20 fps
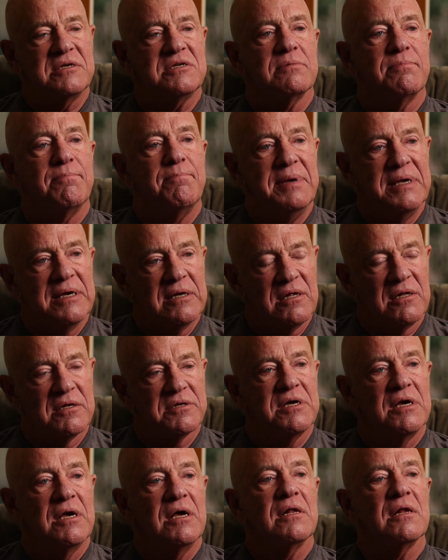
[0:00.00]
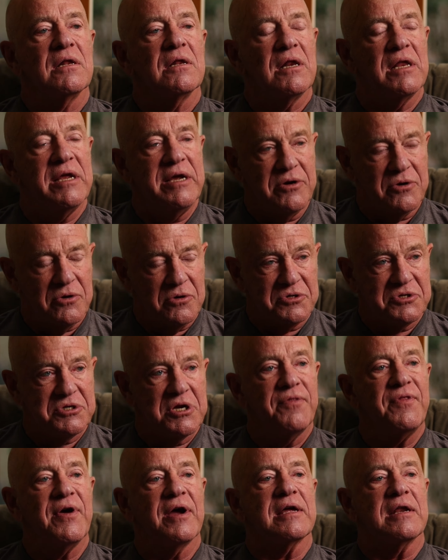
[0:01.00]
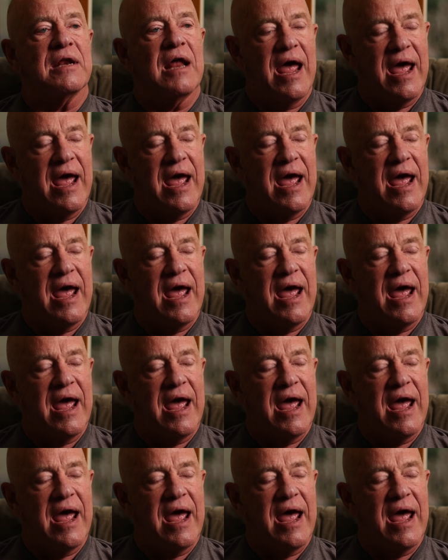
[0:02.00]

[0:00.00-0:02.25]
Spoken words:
is to build leaders that can